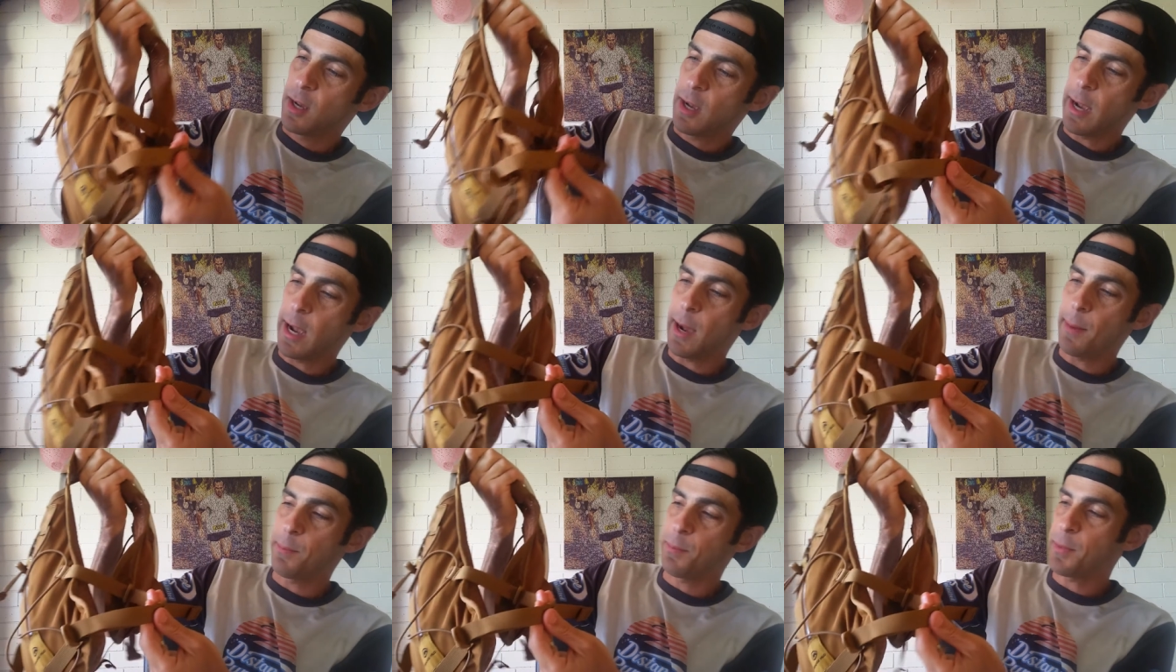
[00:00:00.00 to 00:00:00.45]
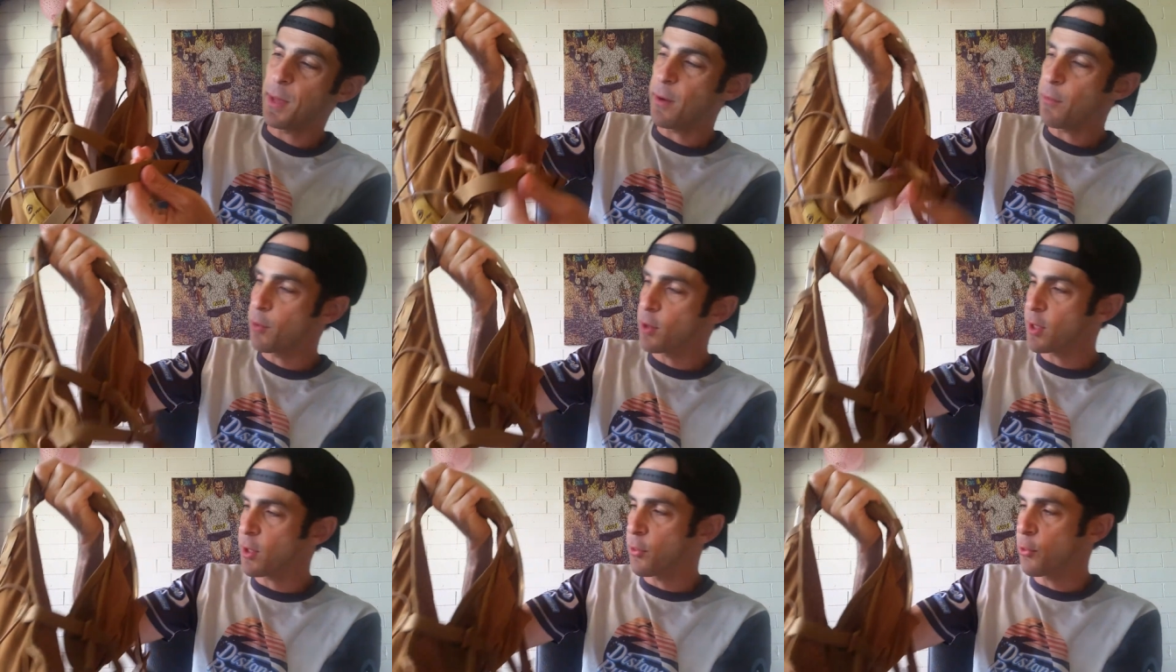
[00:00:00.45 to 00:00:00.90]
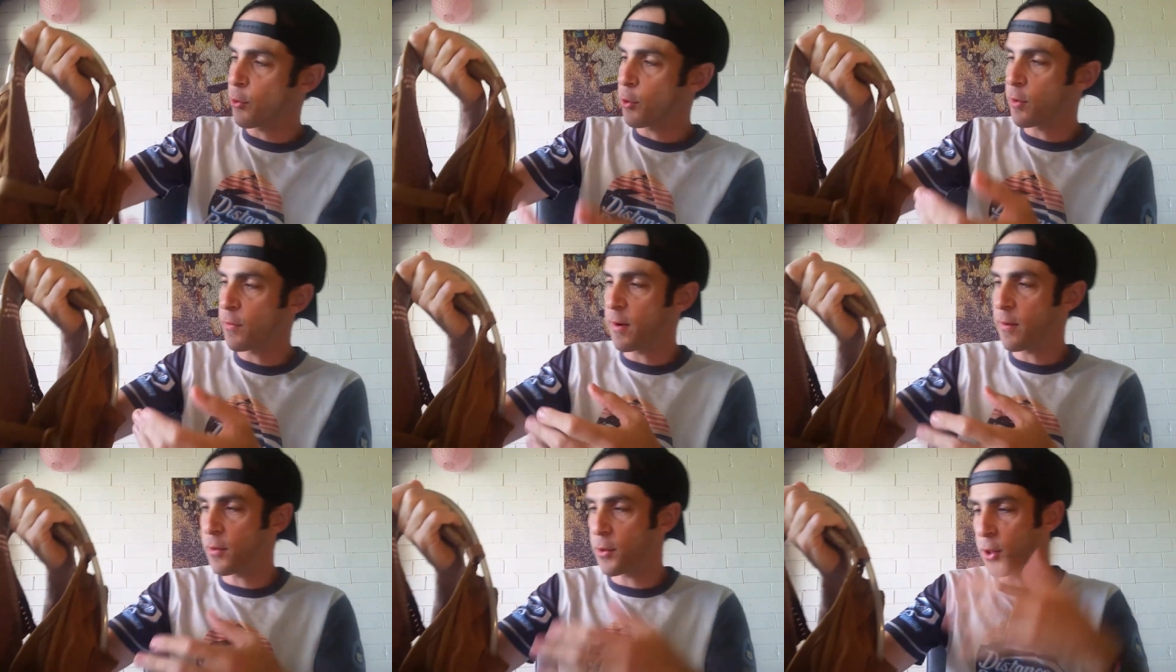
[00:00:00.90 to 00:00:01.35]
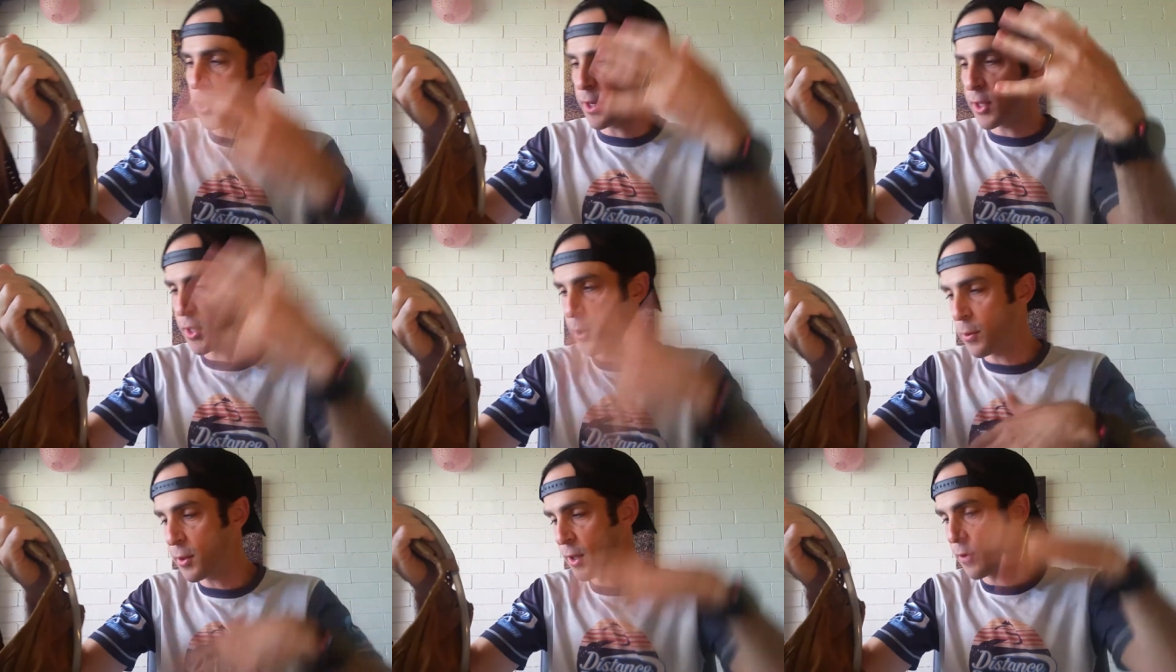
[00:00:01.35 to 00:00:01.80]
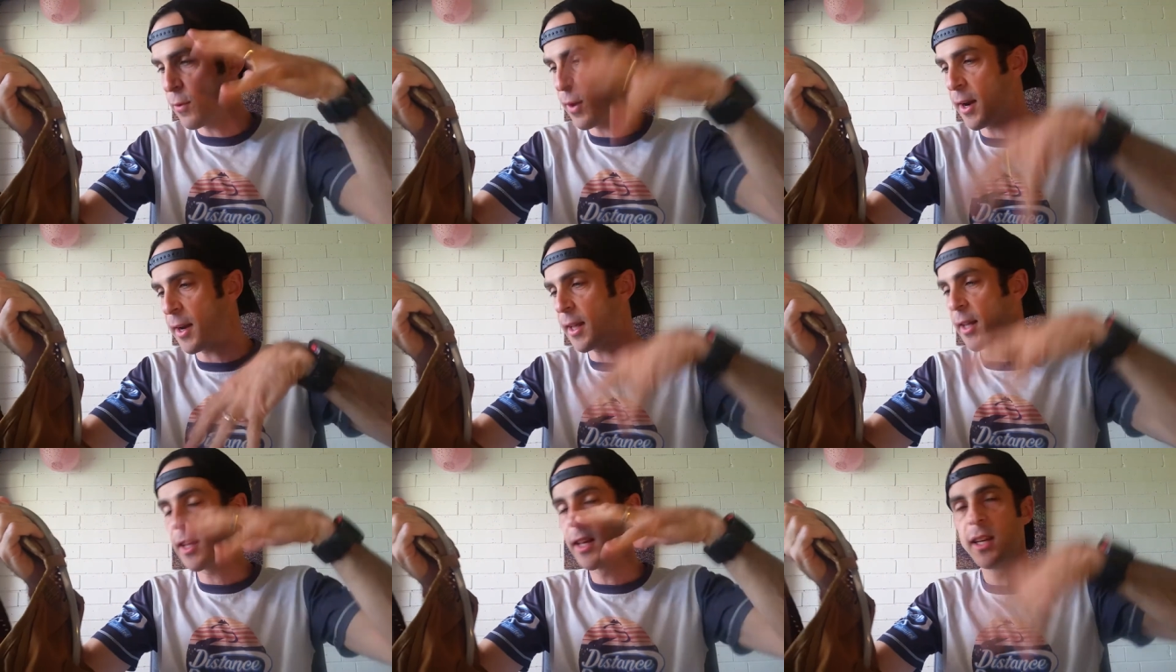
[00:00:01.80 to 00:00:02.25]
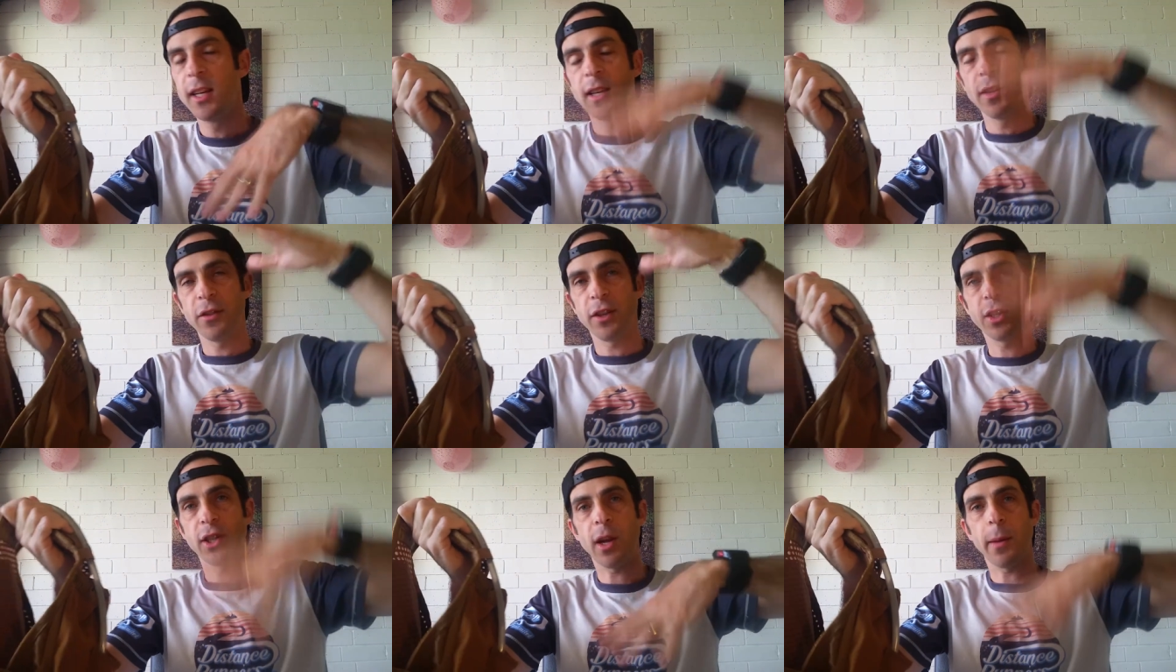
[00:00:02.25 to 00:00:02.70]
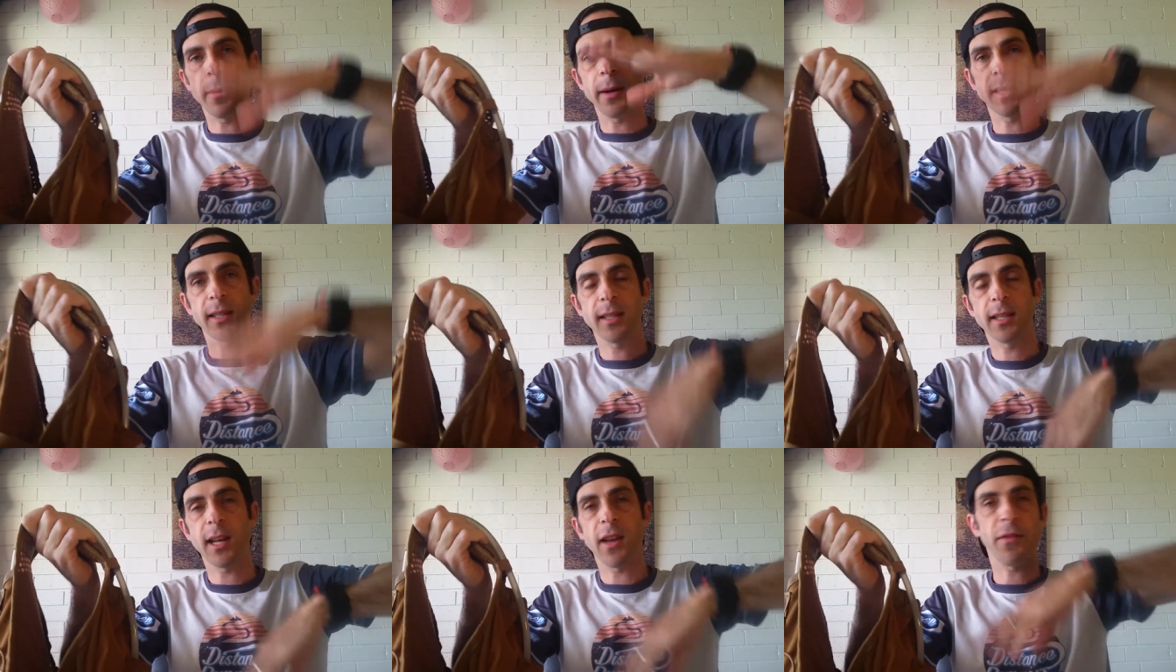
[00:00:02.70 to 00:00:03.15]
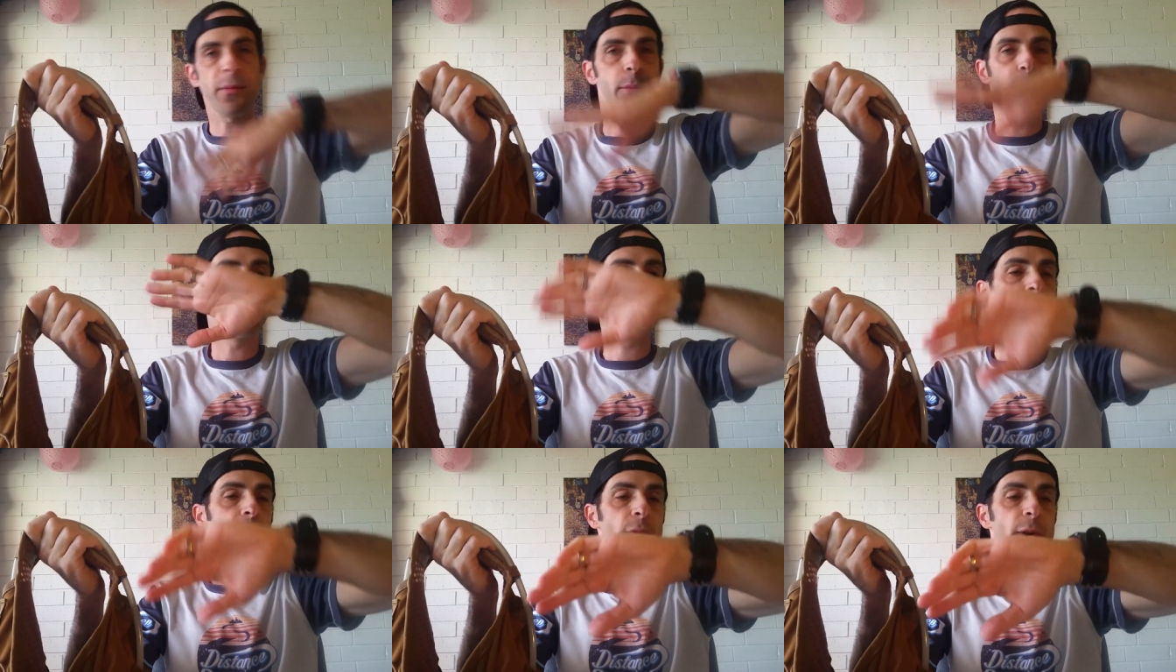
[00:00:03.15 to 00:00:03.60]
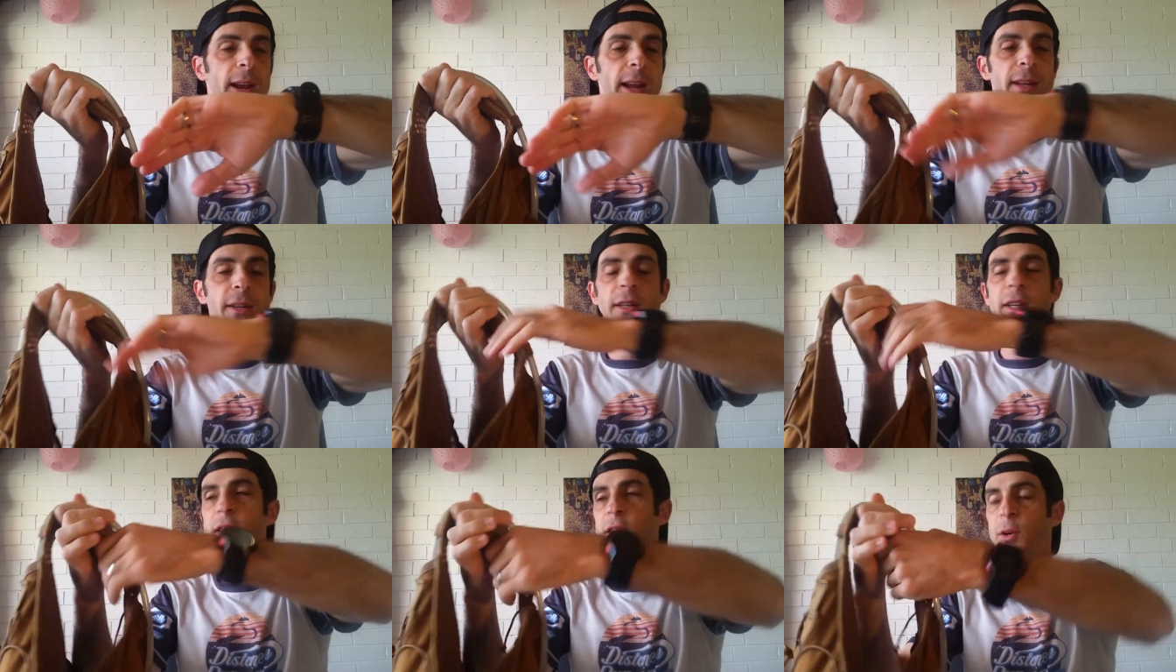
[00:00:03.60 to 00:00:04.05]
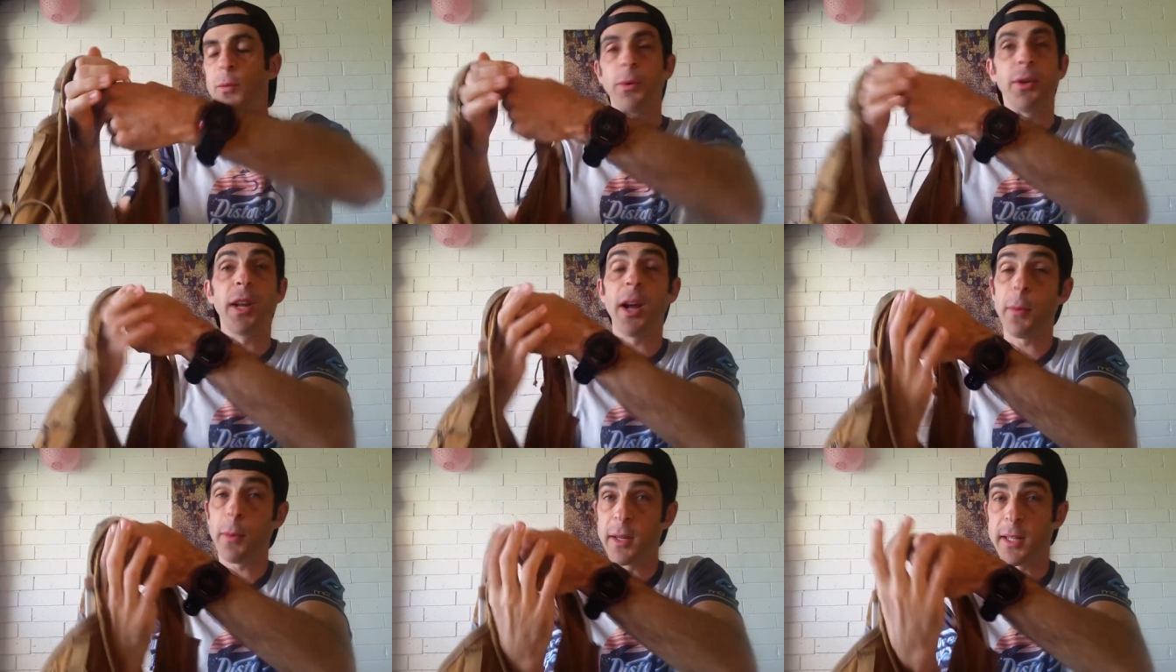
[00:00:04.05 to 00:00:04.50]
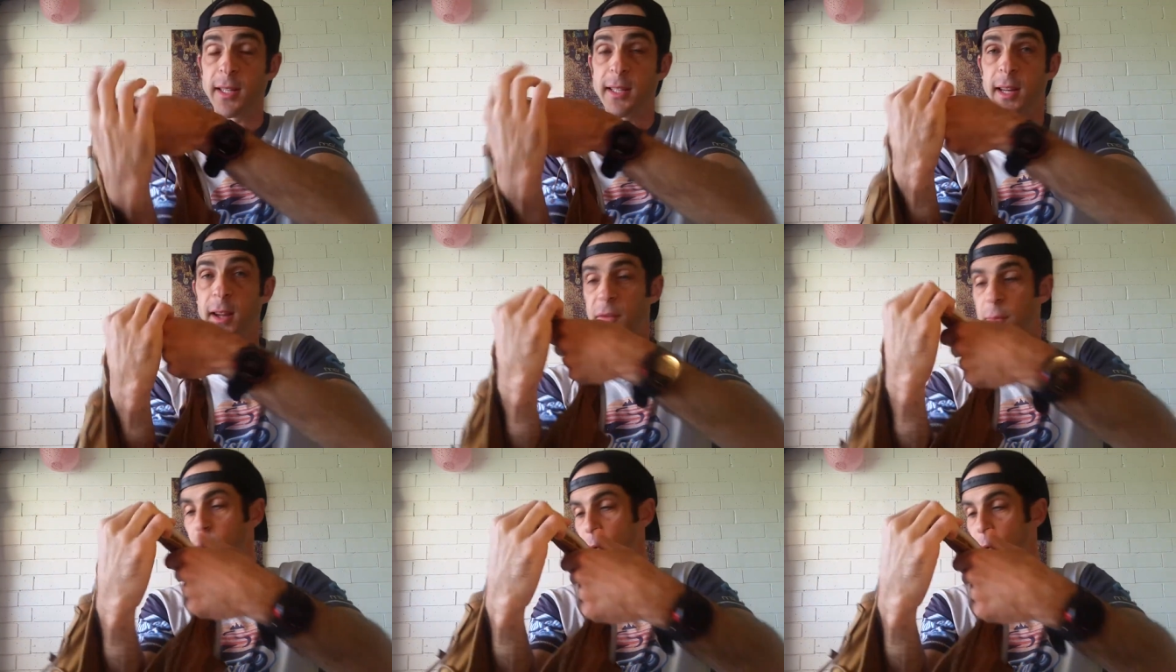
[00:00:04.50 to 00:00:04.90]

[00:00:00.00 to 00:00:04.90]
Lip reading: they've really thought of everything. So when you're running, there's not much stuff moving around. We don't want stuff